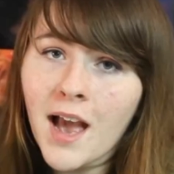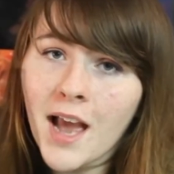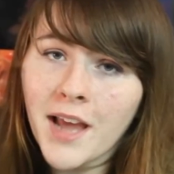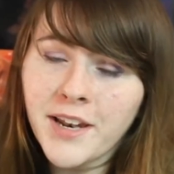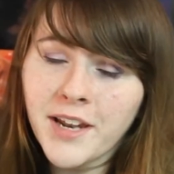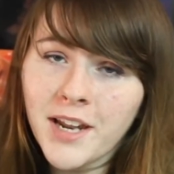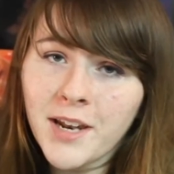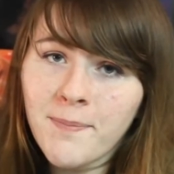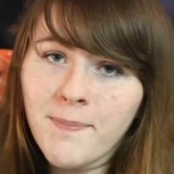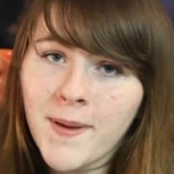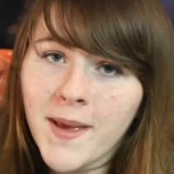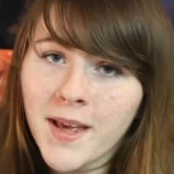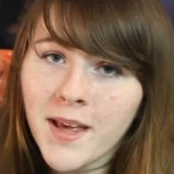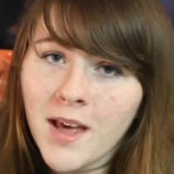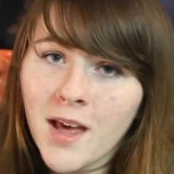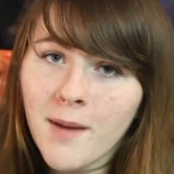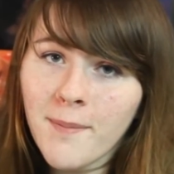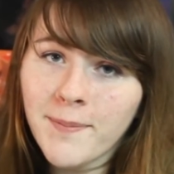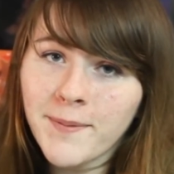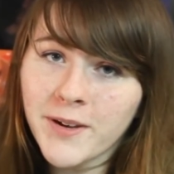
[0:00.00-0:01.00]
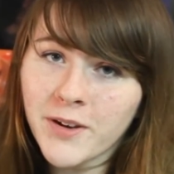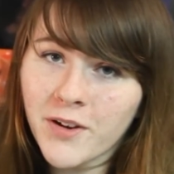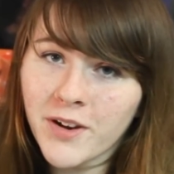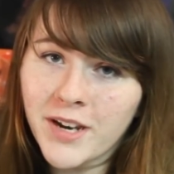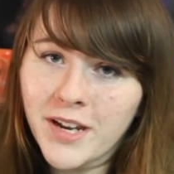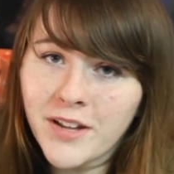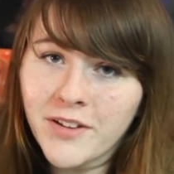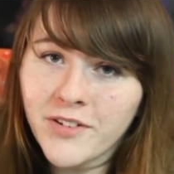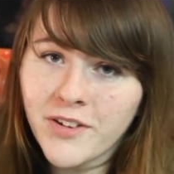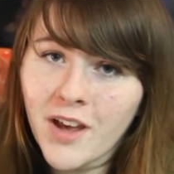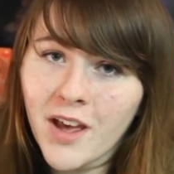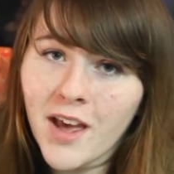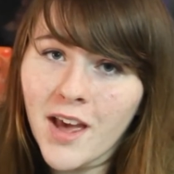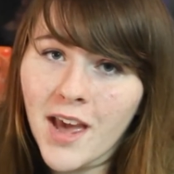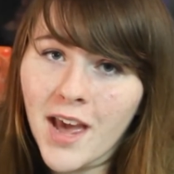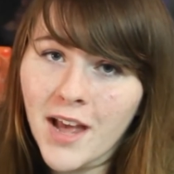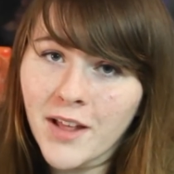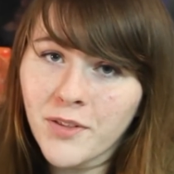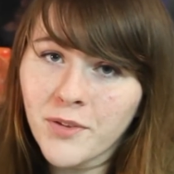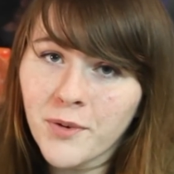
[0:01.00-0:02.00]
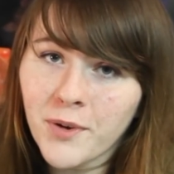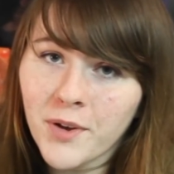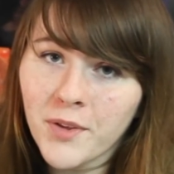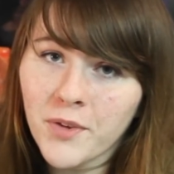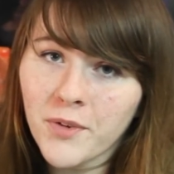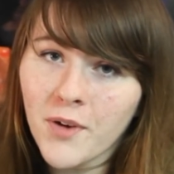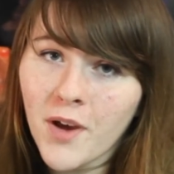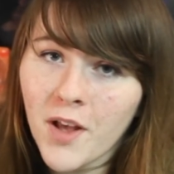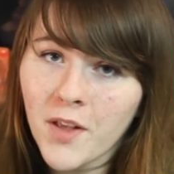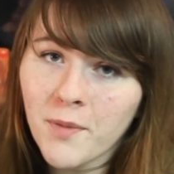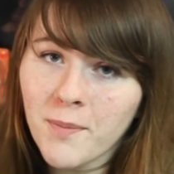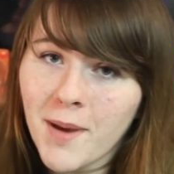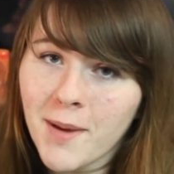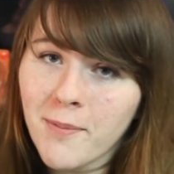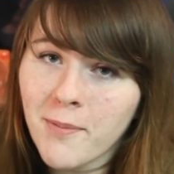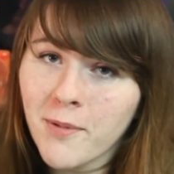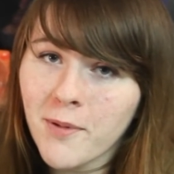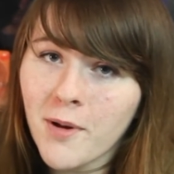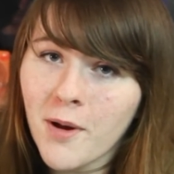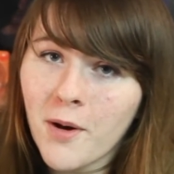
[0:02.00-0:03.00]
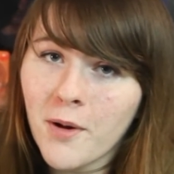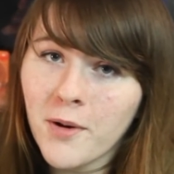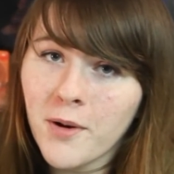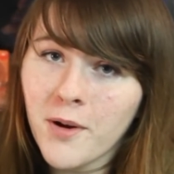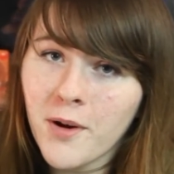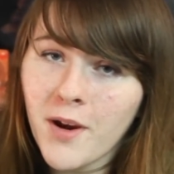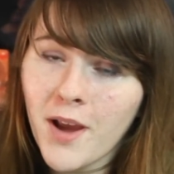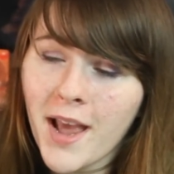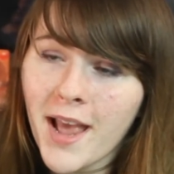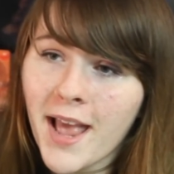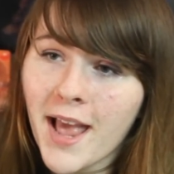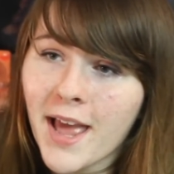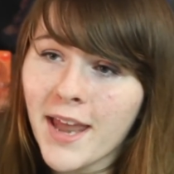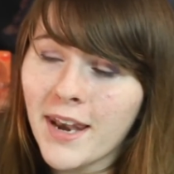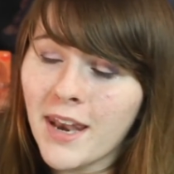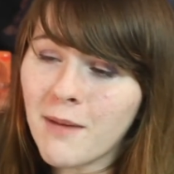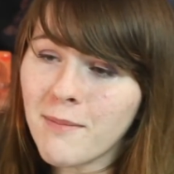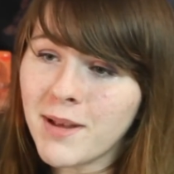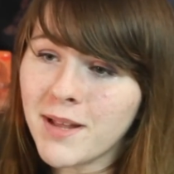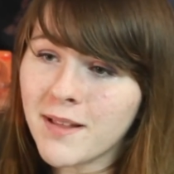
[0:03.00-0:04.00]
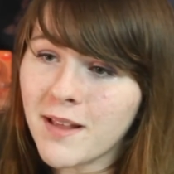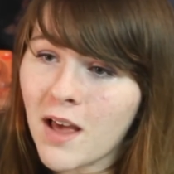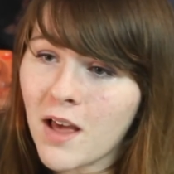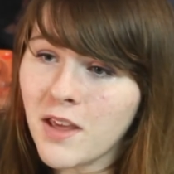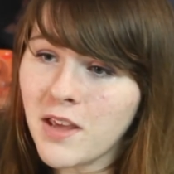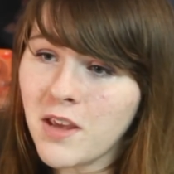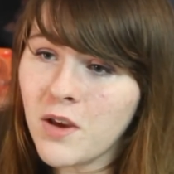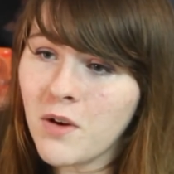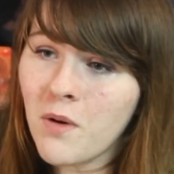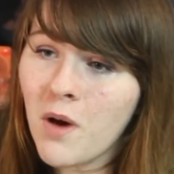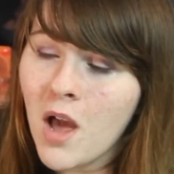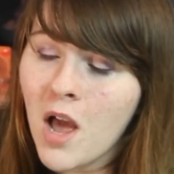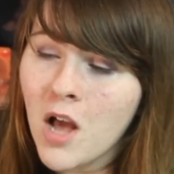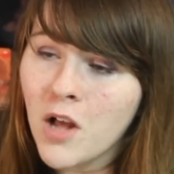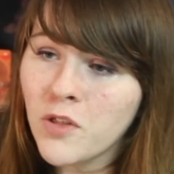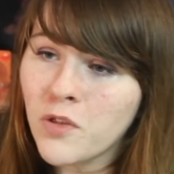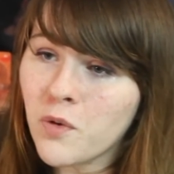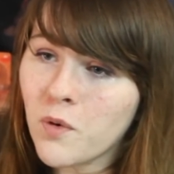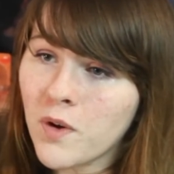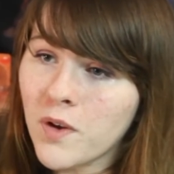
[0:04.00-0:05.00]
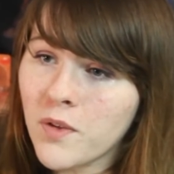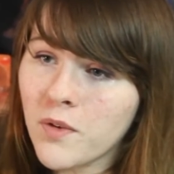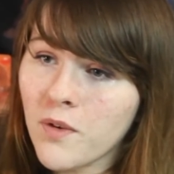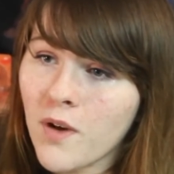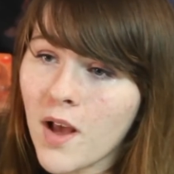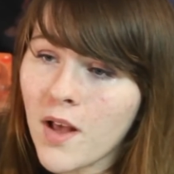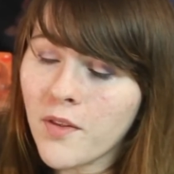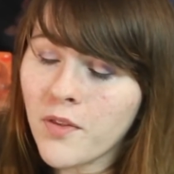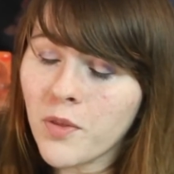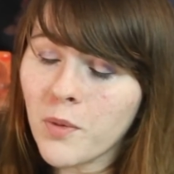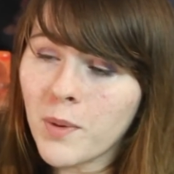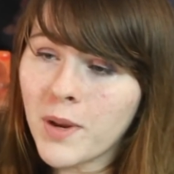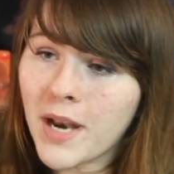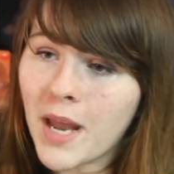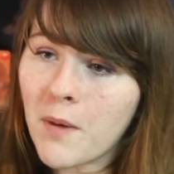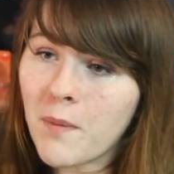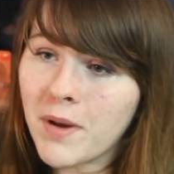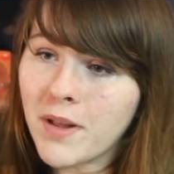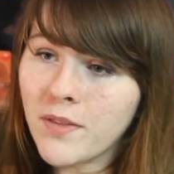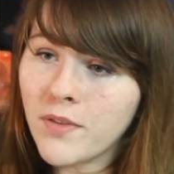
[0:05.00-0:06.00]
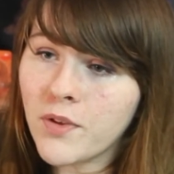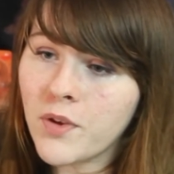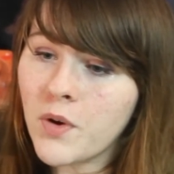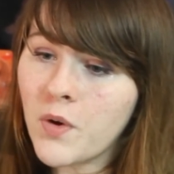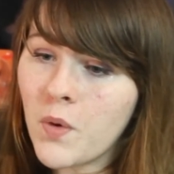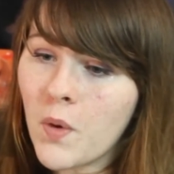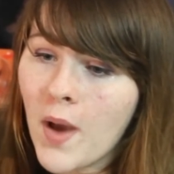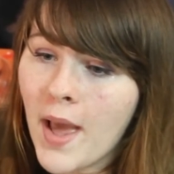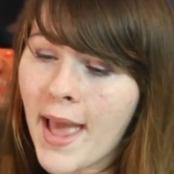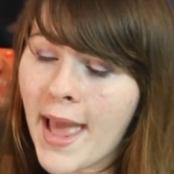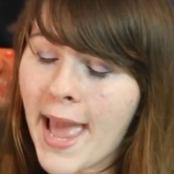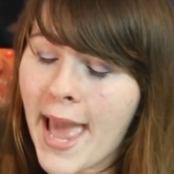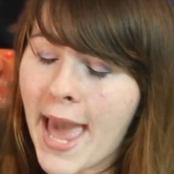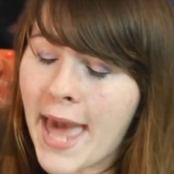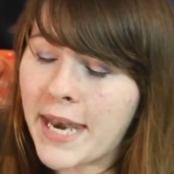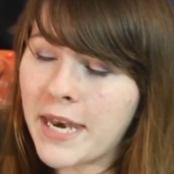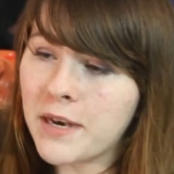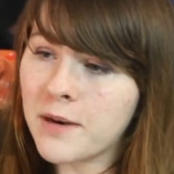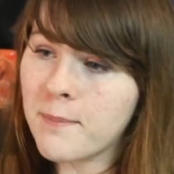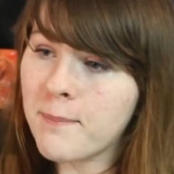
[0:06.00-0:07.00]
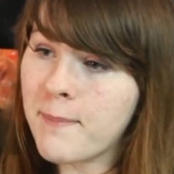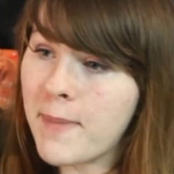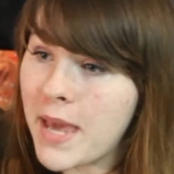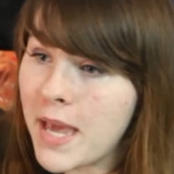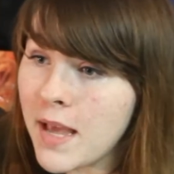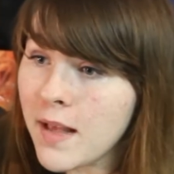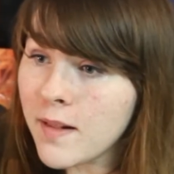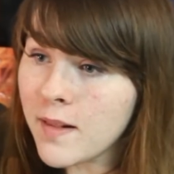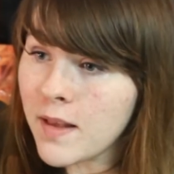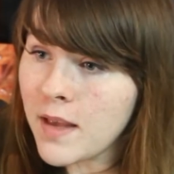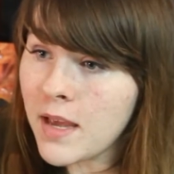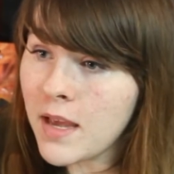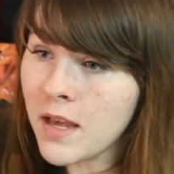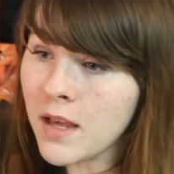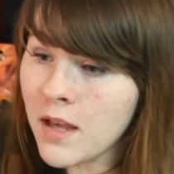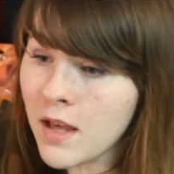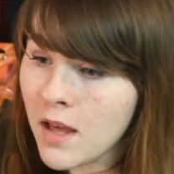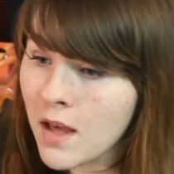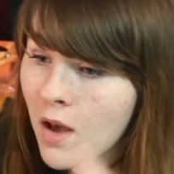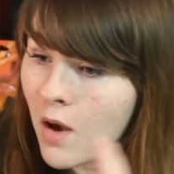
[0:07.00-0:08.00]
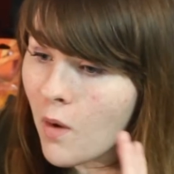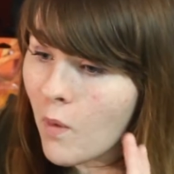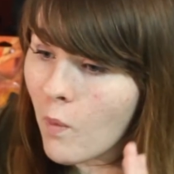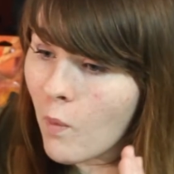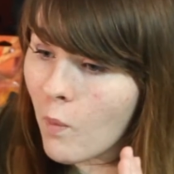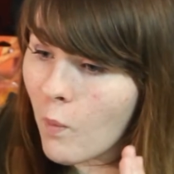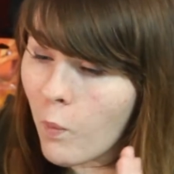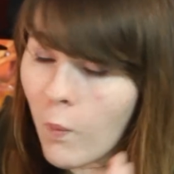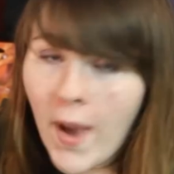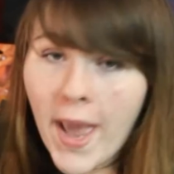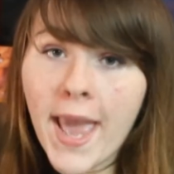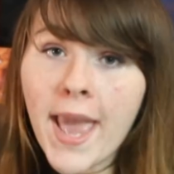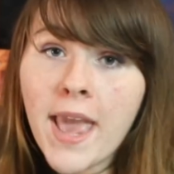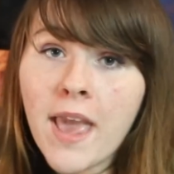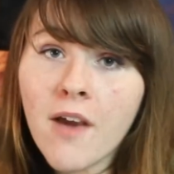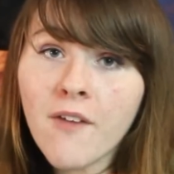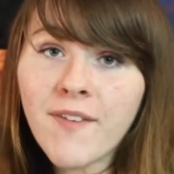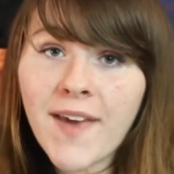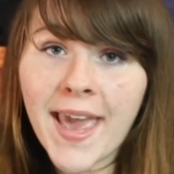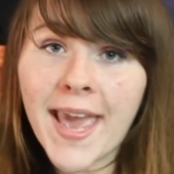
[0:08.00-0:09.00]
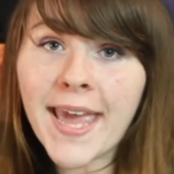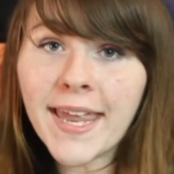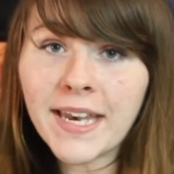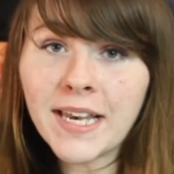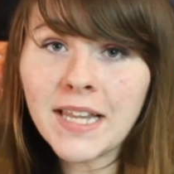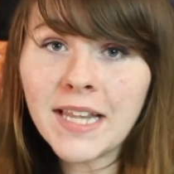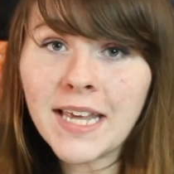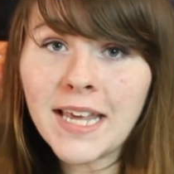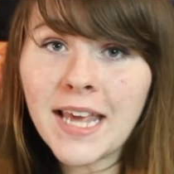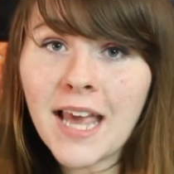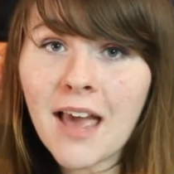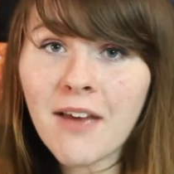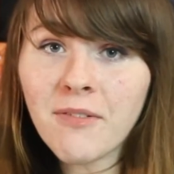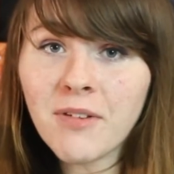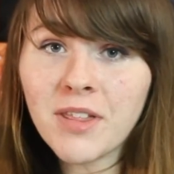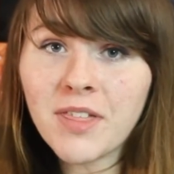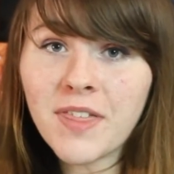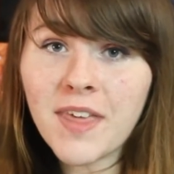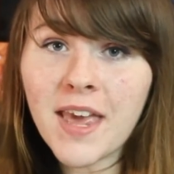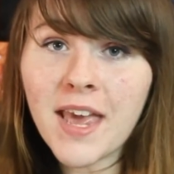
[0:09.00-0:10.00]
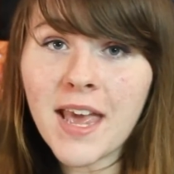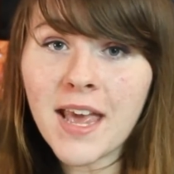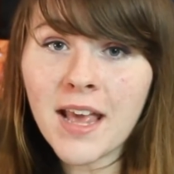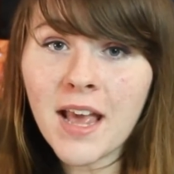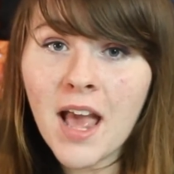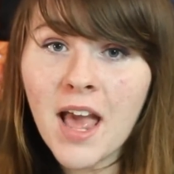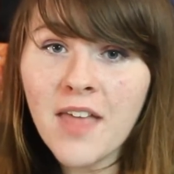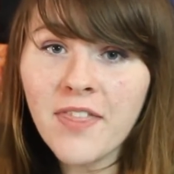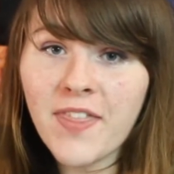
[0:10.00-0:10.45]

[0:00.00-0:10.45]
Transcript: I did pick up Greninja at Toys R Us, my pre-order, and let me tell you, Toys R Us, the one I went to, had an amazing way of handling everything.